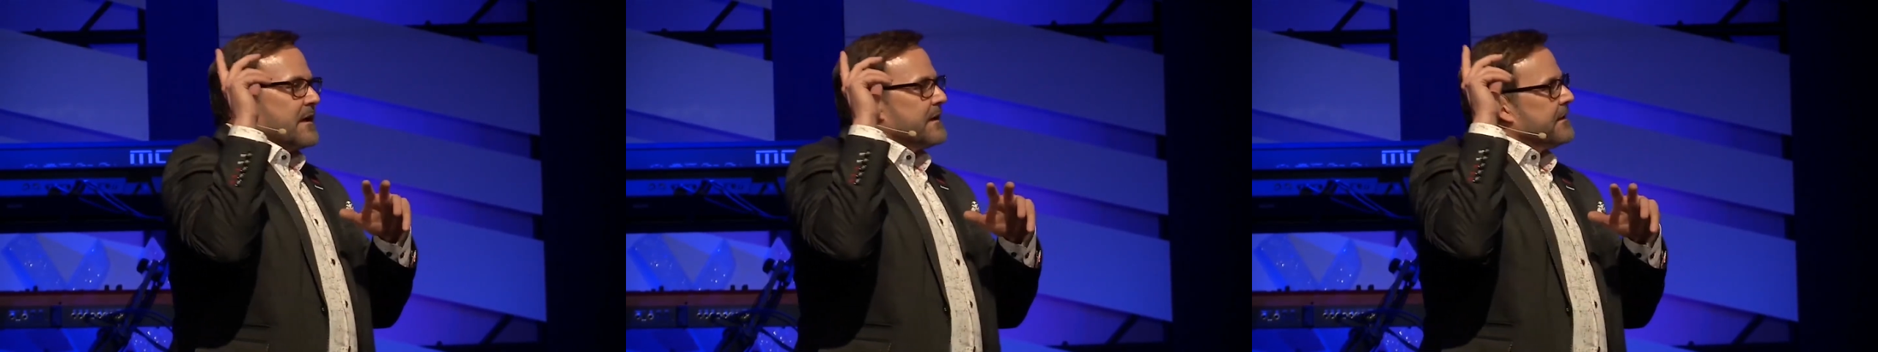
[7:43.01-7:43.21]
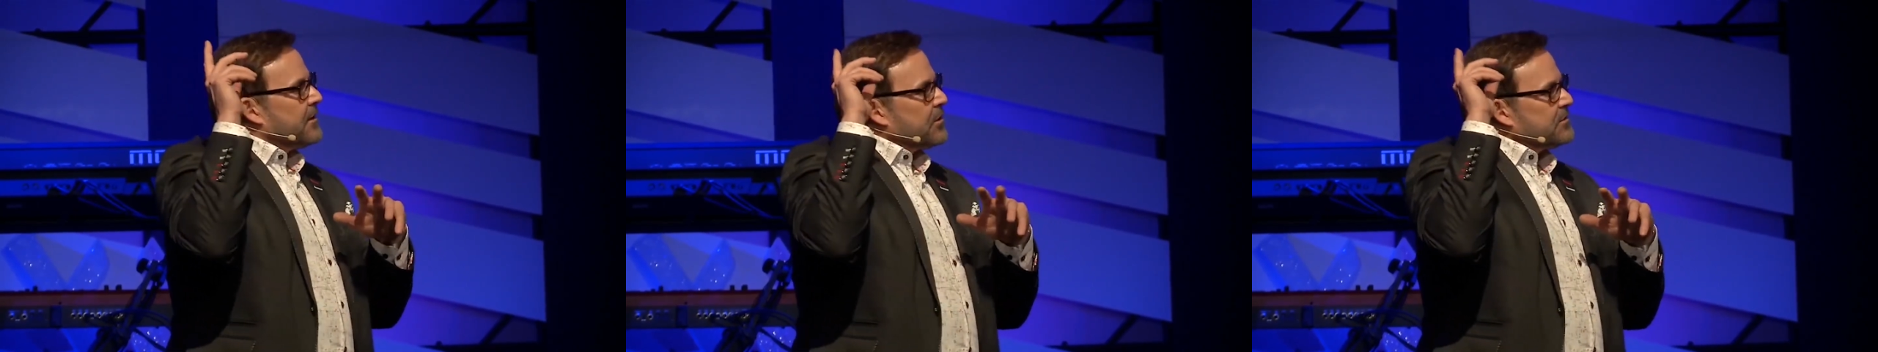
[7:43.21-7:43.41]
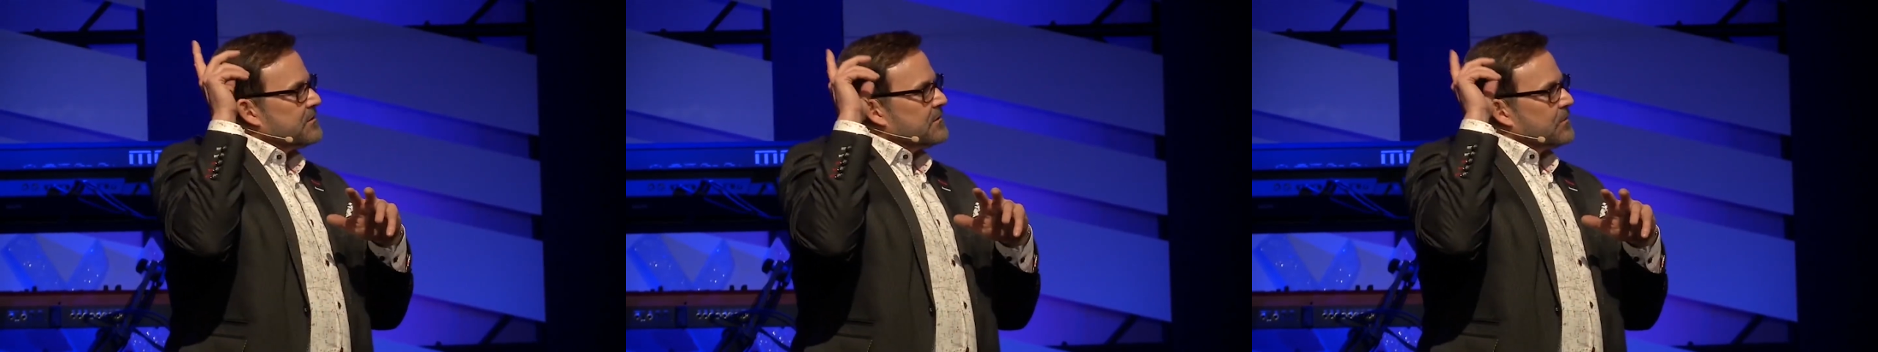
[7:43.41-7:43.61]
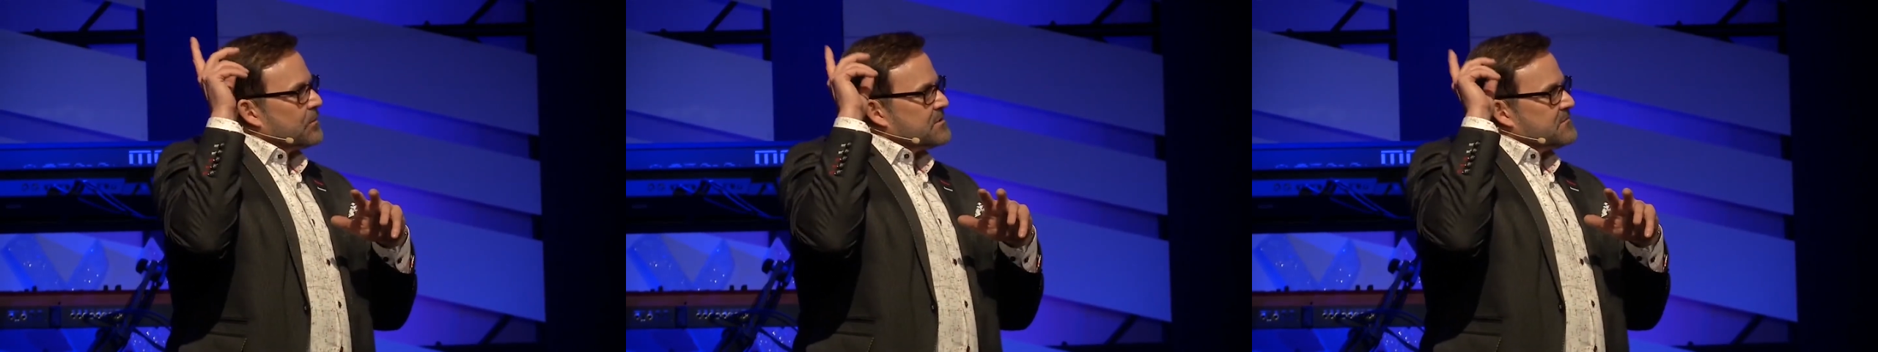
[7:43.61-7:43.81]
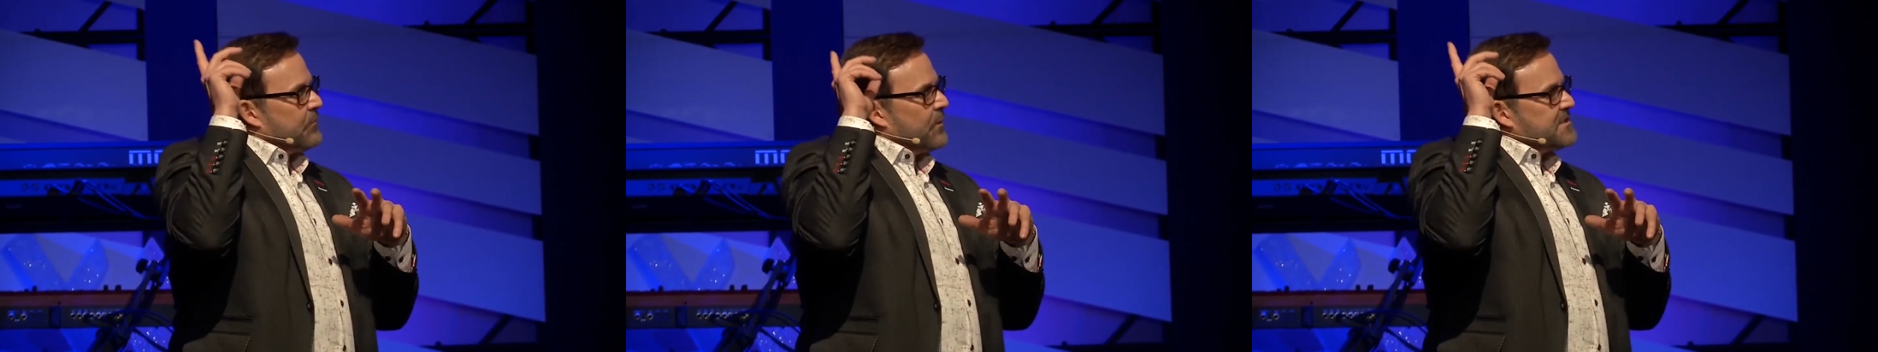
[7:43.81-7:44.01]
and he heard the
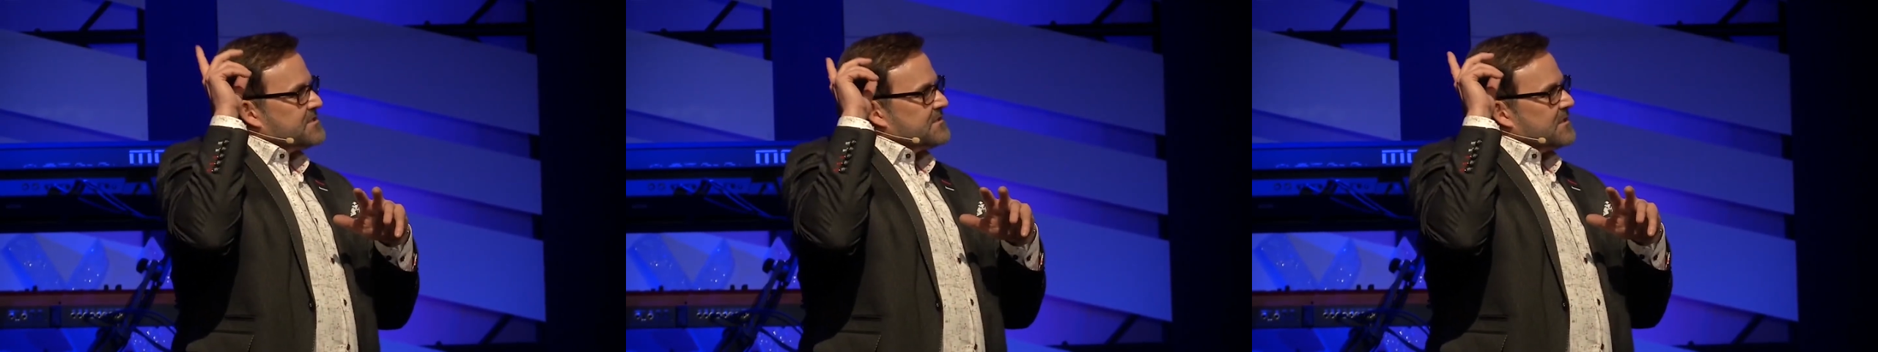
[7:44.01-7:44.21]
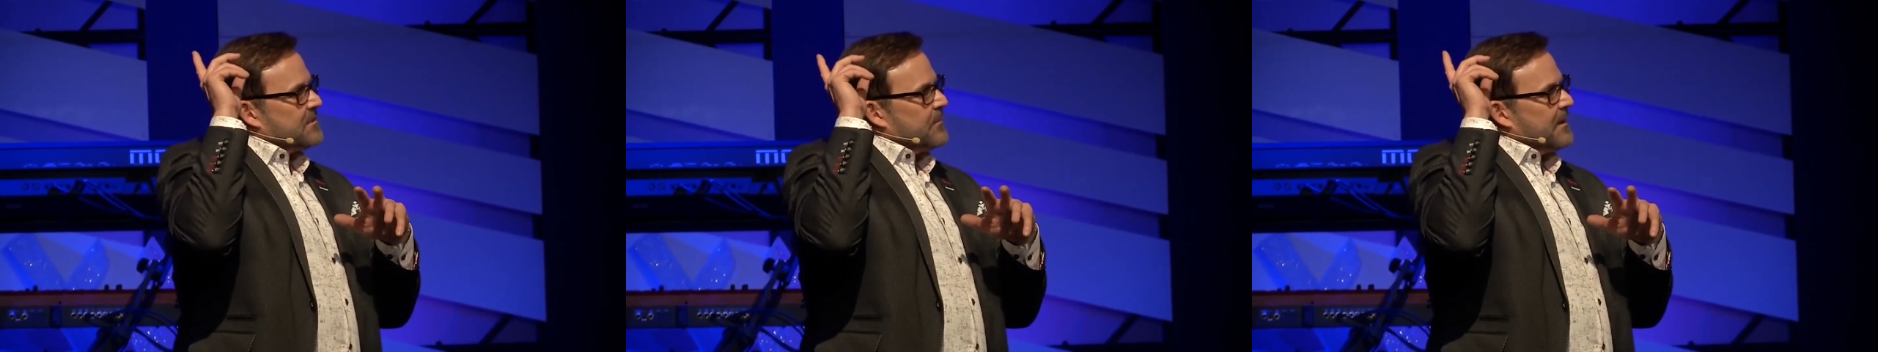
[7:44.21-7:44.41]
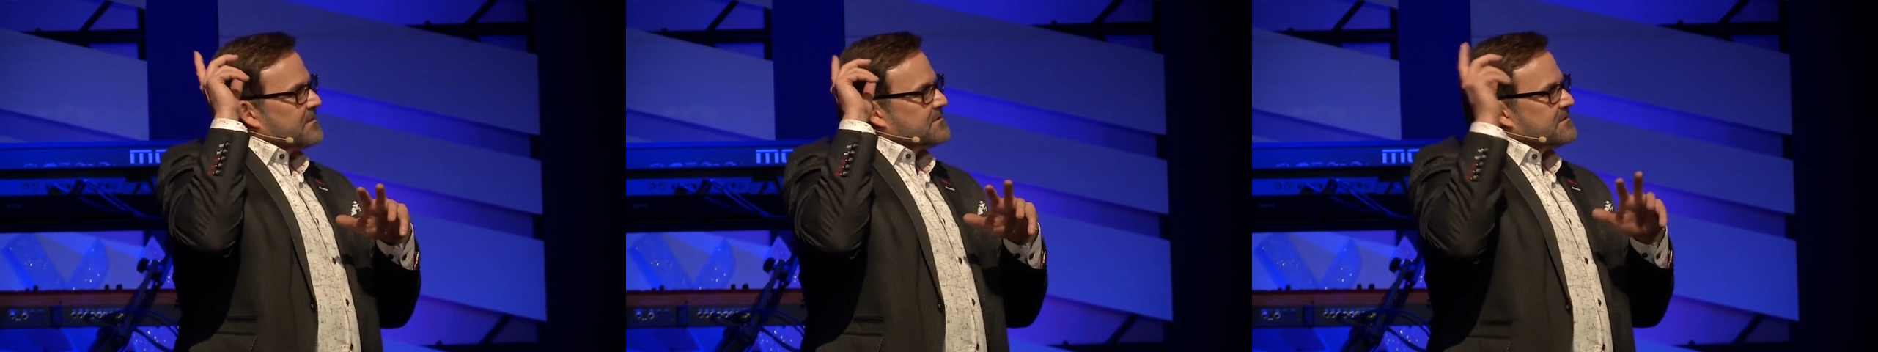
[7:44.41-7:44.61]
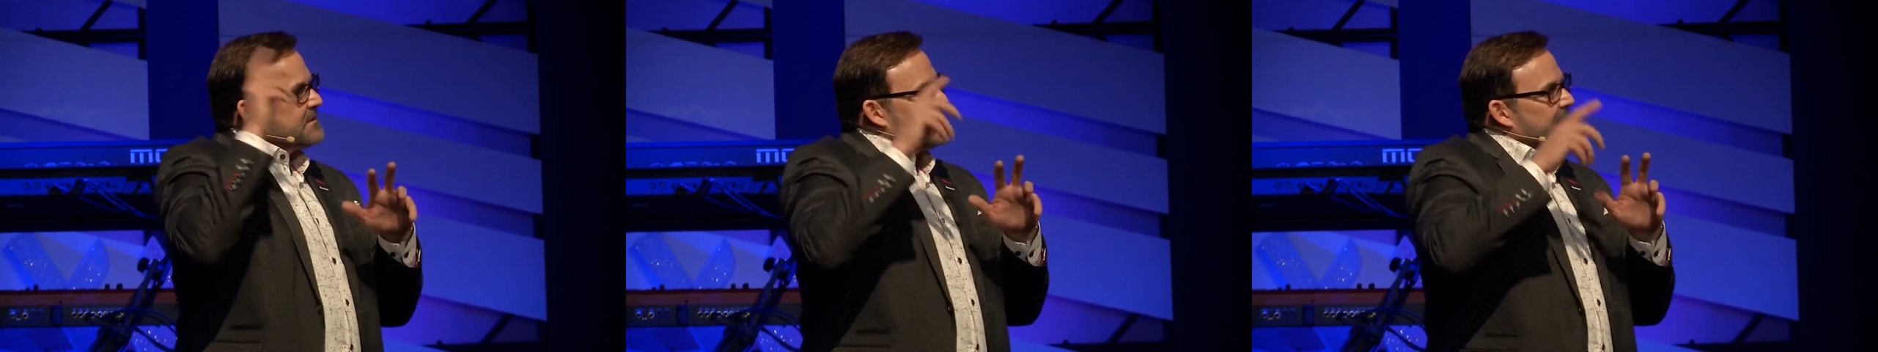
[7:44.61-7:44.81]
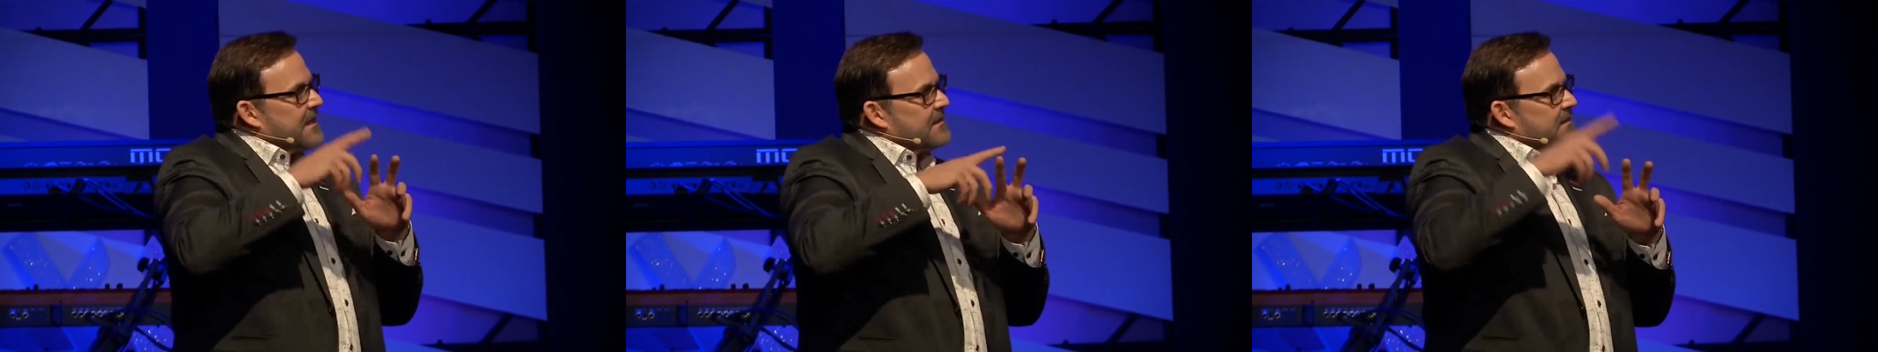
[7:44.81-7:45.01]
Lord's voice on the mountain
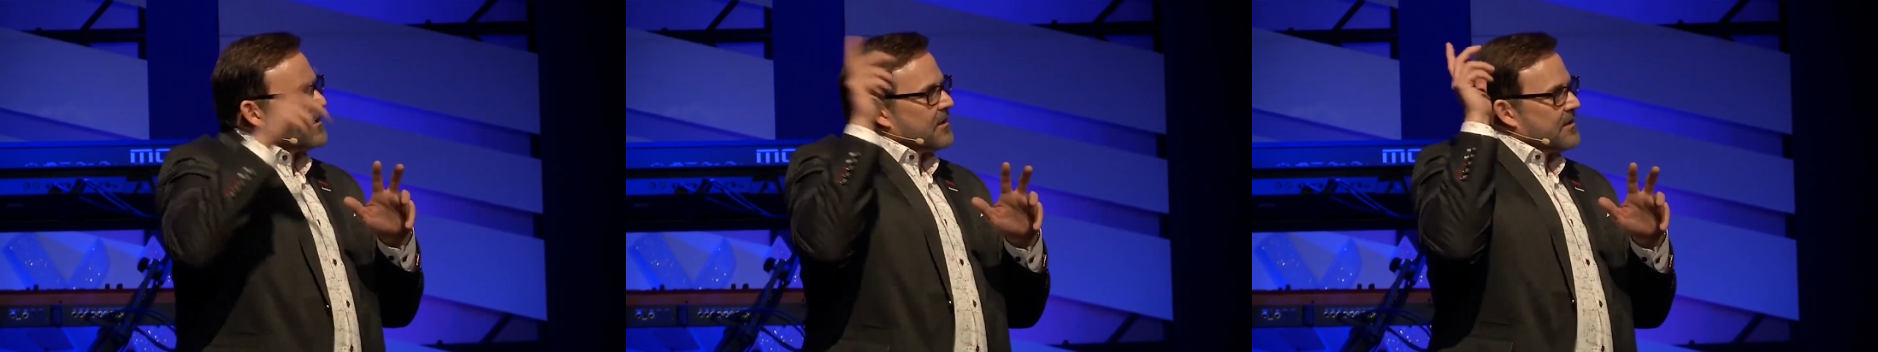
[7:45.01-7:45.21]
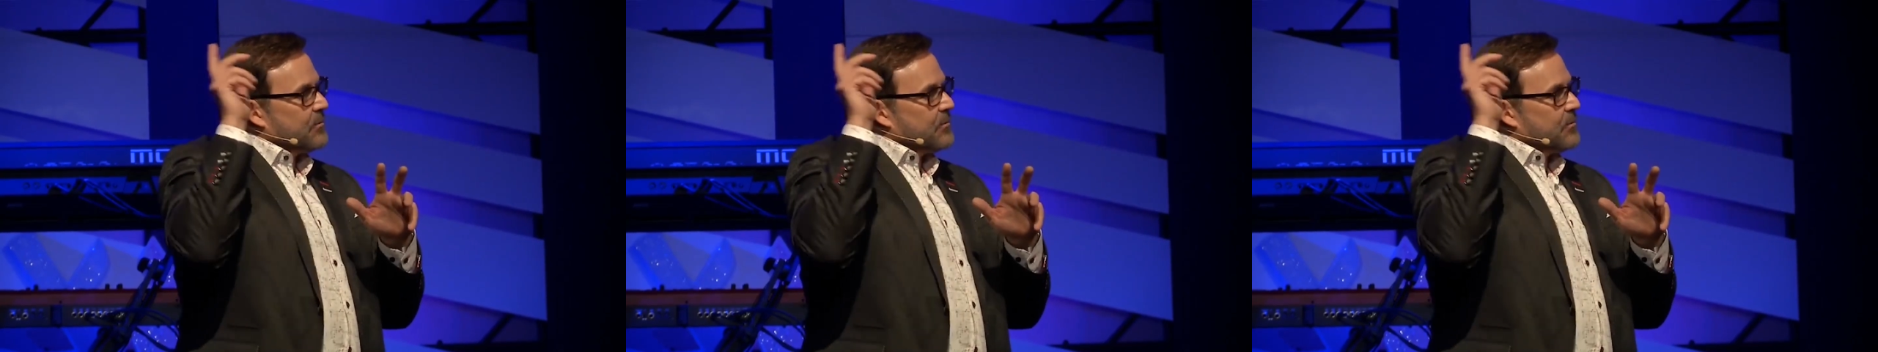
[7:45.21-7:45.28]
and he had to go.